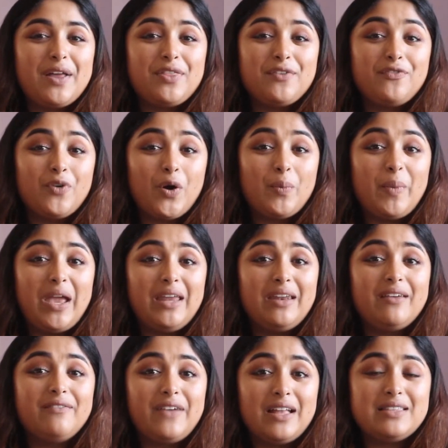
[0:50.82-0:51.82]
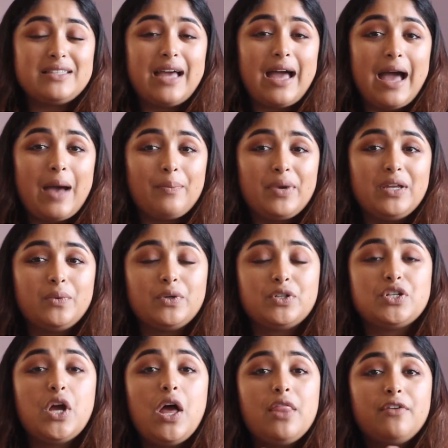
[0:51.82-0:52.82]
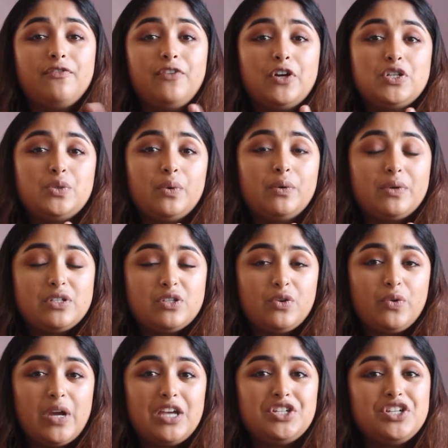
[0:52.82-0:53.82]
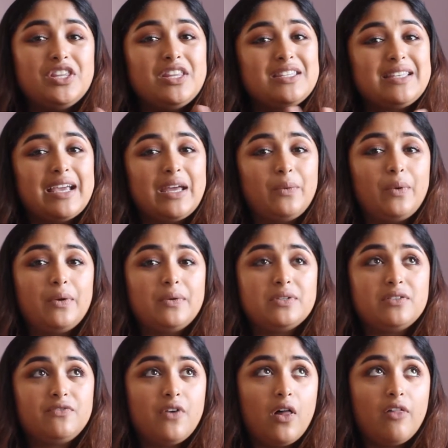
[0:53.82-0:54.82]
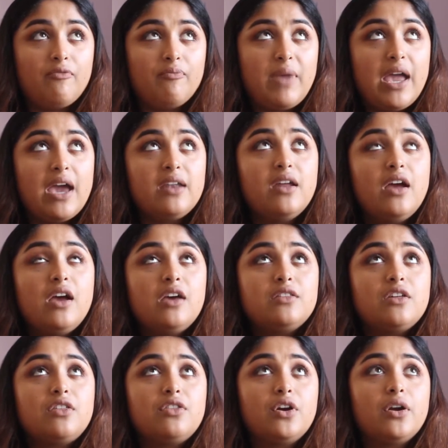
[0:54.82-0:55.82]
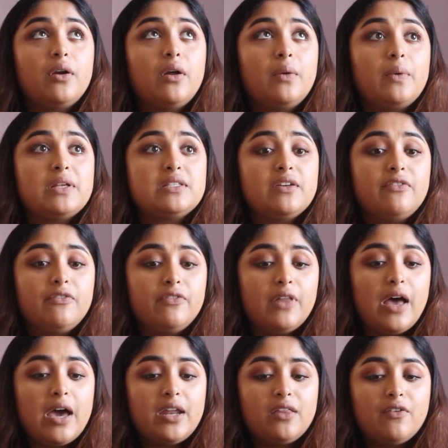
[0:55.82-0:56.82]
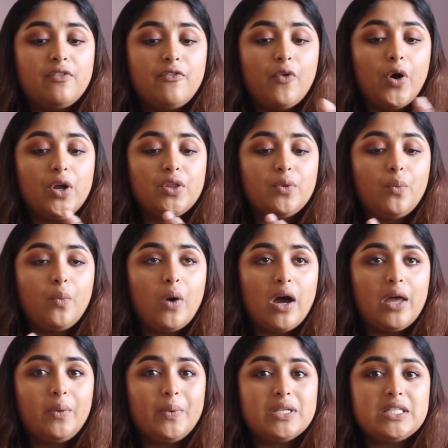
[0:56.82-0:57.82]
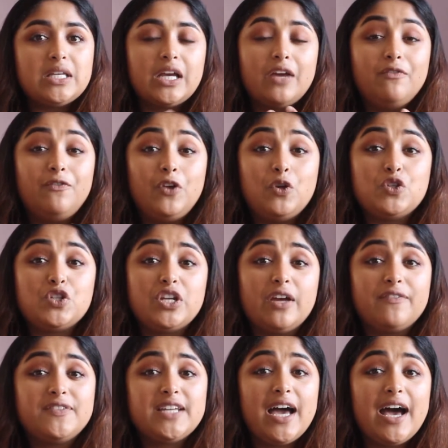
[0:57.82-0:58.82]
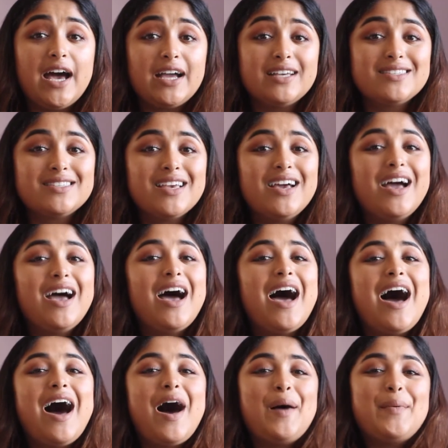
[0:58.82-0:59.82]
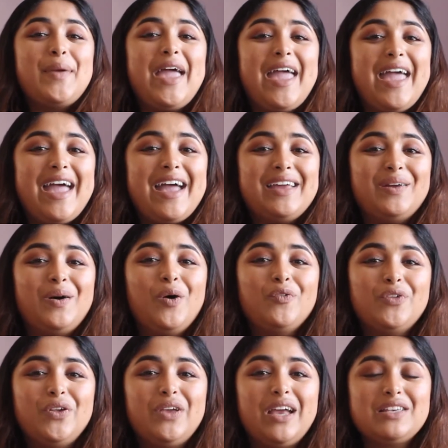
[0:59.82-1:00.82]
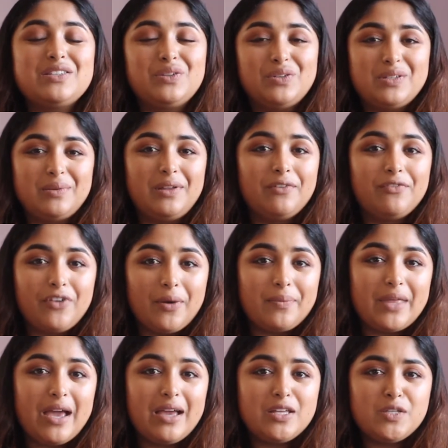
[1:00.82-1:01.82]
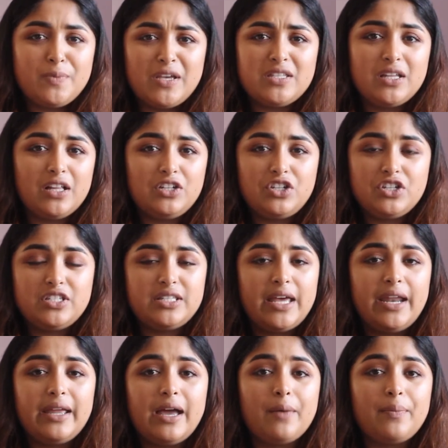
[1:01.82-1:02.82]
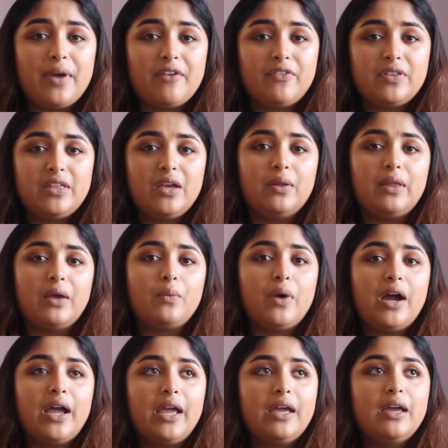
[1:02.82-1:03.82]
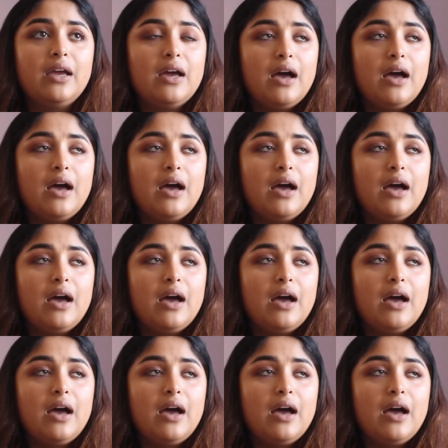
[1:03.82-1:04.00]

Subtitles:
the 4 main events that happened, which the first one was creation, the second one was the fall of man, the third one was the flood, and the fourth one was the confusion of tongues. And hopefully you guys learned something from that. It's basically just setting up everything, like why,